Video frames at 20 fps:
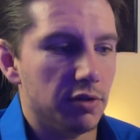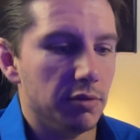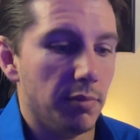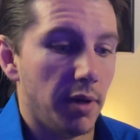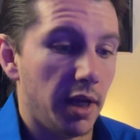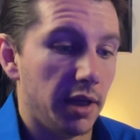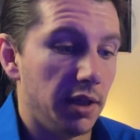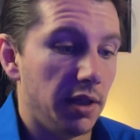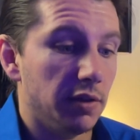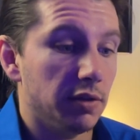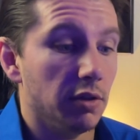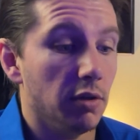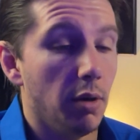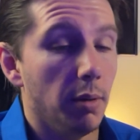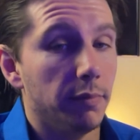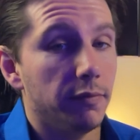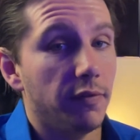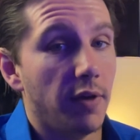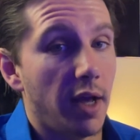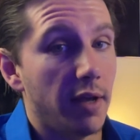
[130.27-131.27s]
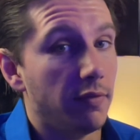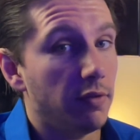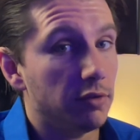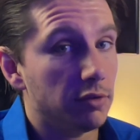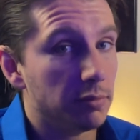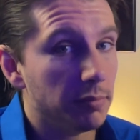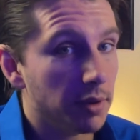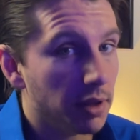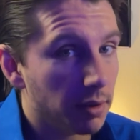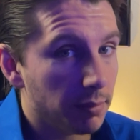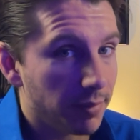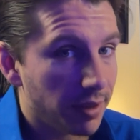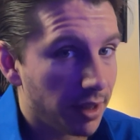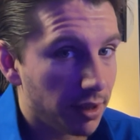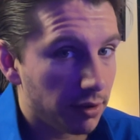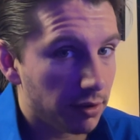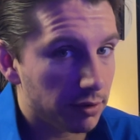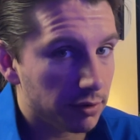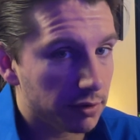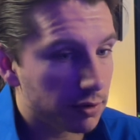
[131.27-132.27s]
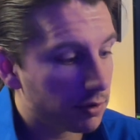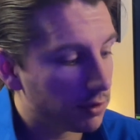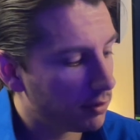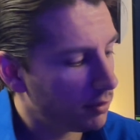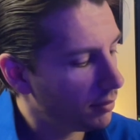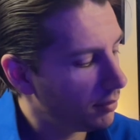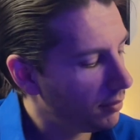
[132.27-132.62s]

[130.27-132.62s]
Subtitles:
you might need to go up 500mm.